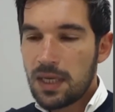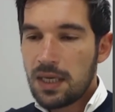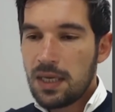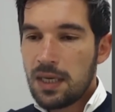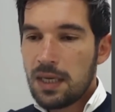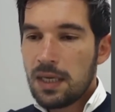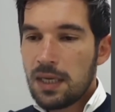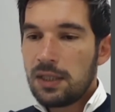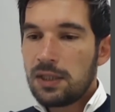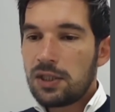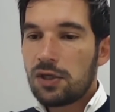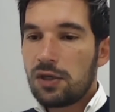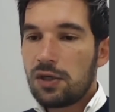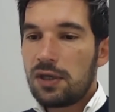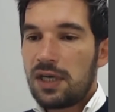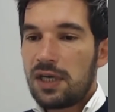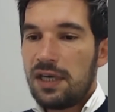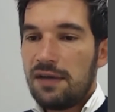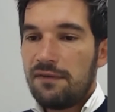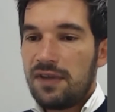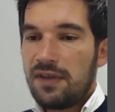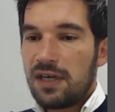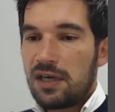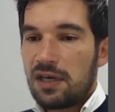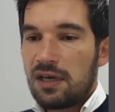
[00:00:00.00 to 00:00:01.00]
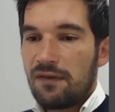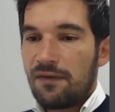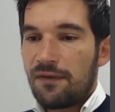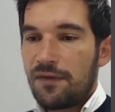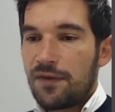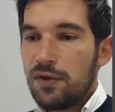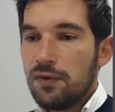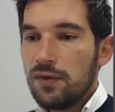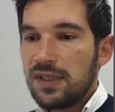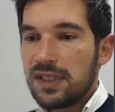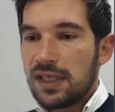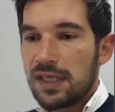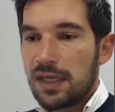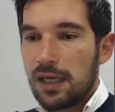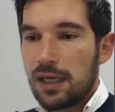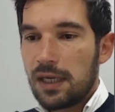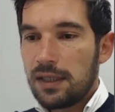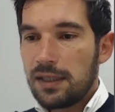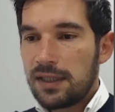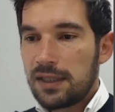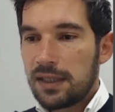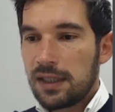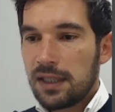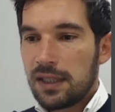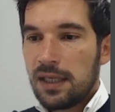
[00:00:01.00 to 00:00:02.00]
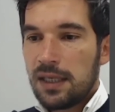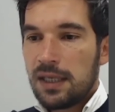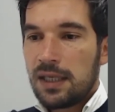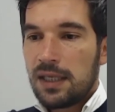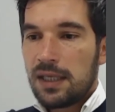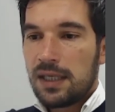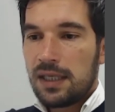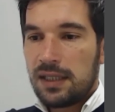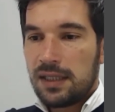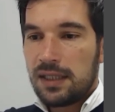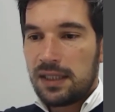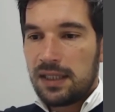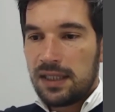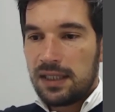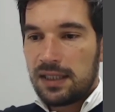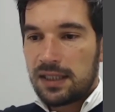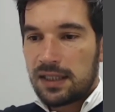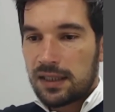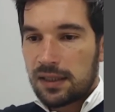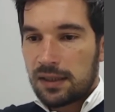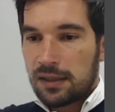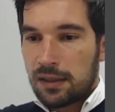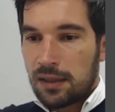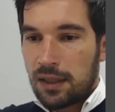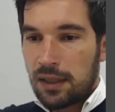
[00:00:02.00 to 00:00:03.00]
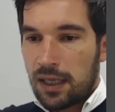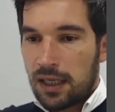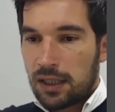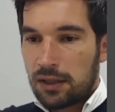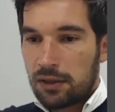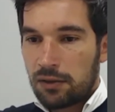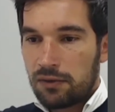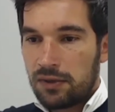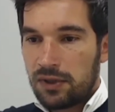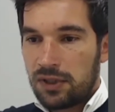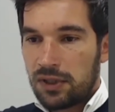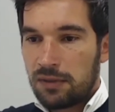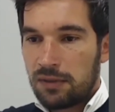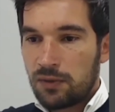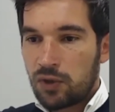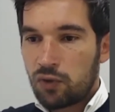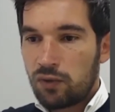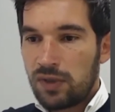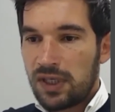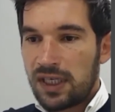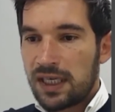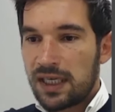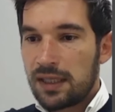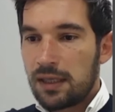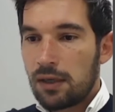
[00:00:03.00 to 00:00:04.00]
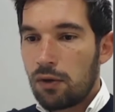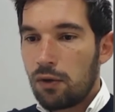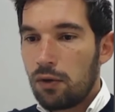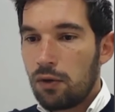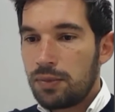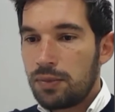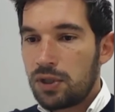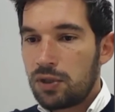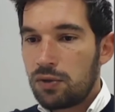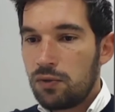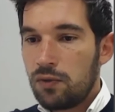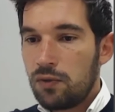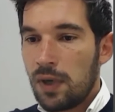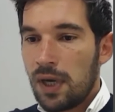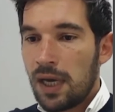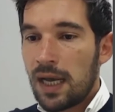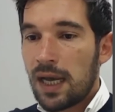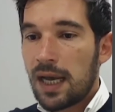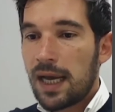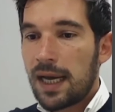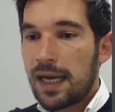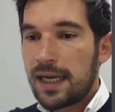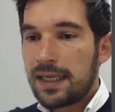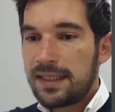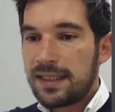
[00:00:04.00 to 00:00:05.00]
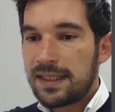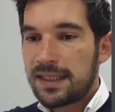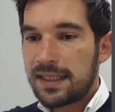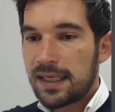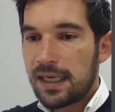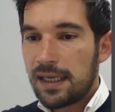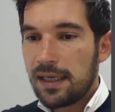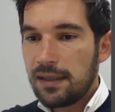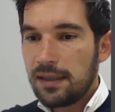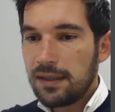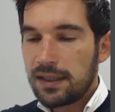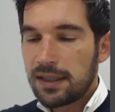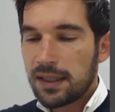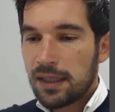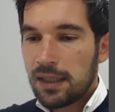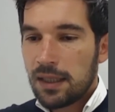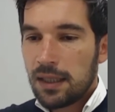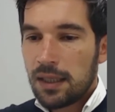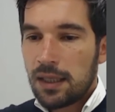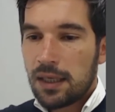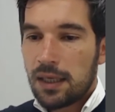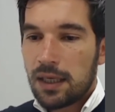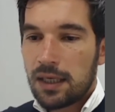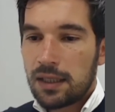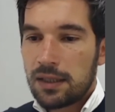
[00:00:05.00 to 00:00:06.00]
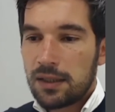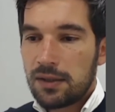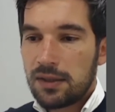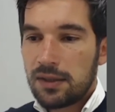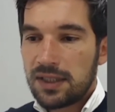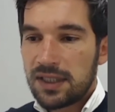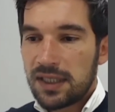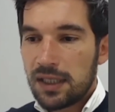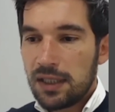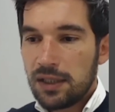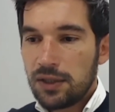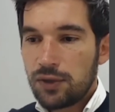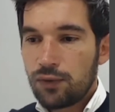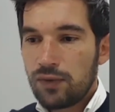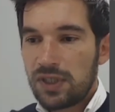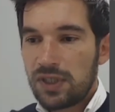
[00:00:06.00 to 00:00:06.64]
So if there are few cells in these aneurysms, we can hope to add cells, and the cells which